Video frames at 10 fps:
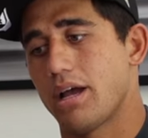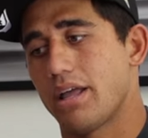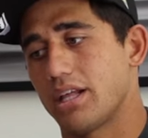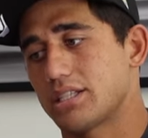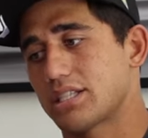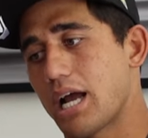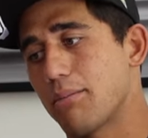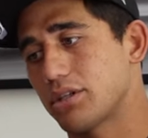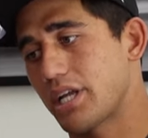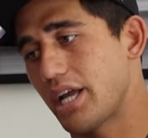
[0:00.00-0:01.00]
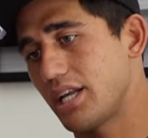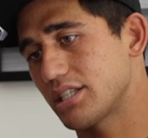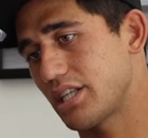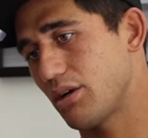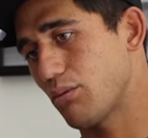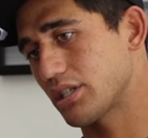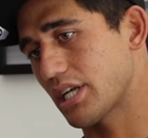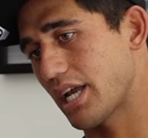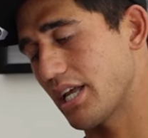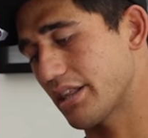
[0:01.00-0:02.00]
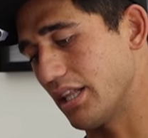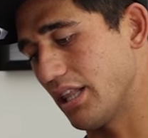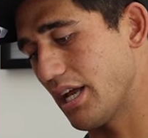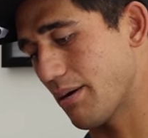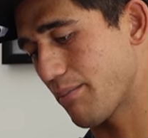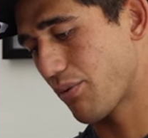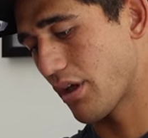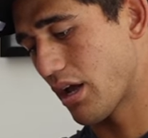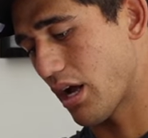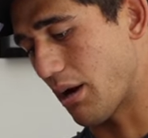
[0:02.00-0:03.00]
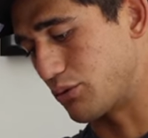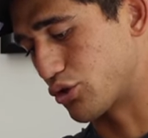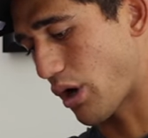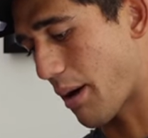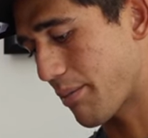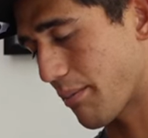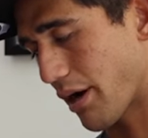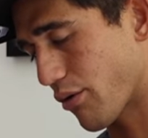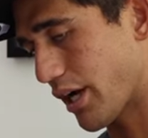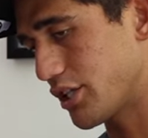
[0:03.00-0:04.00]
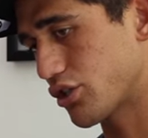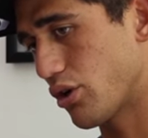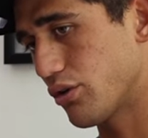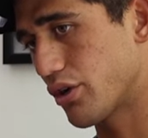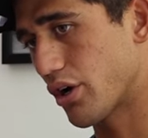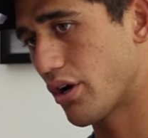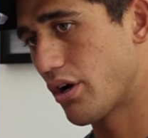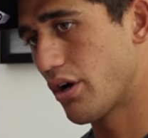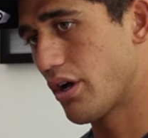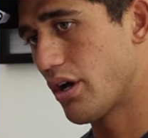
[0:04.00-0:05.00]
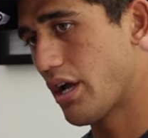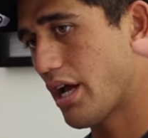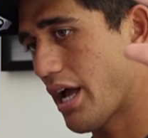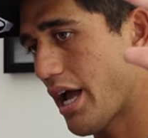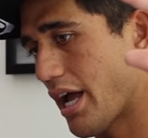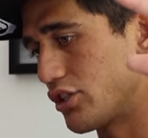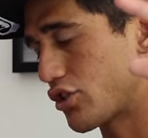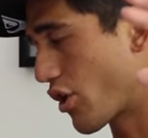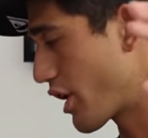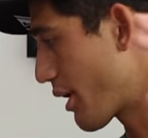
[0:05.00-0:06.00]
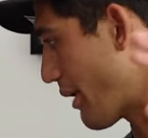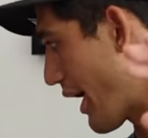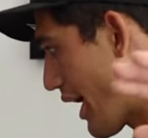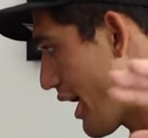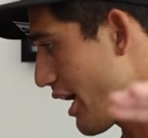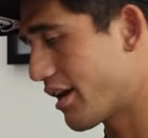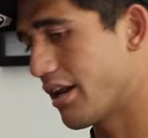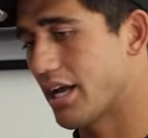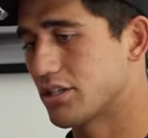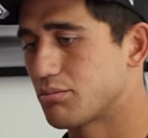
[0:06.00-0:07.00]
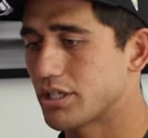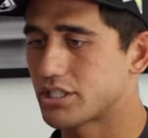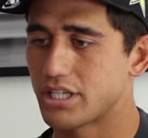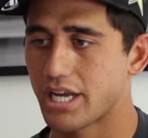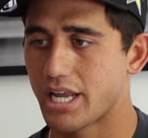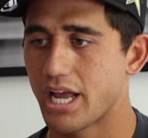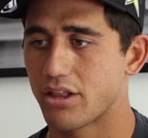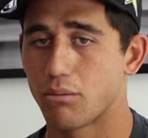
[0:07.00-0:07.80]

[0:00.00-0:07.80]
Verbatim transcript: And then simultaneously, once I hit the lip, I'm dropping my right shoulder, and turning my head as much as I can.